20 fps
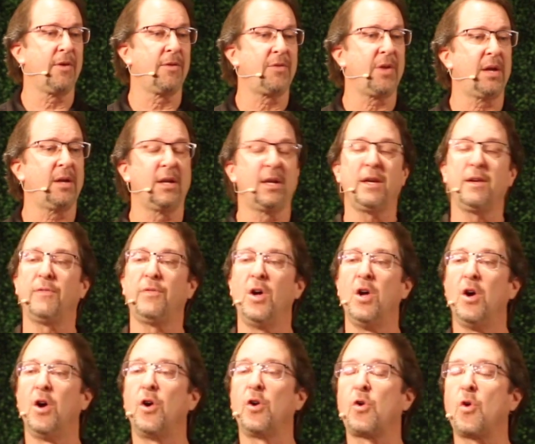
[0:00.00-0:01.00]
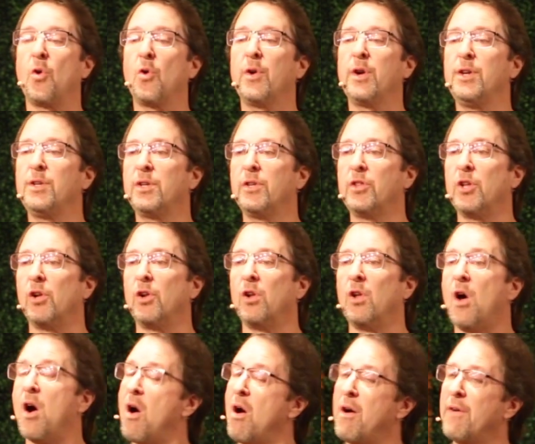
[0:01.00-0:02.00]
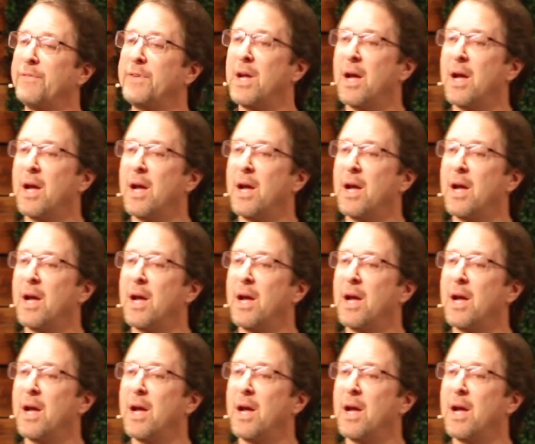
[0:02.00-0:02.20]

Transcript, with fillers: if they live according to the law of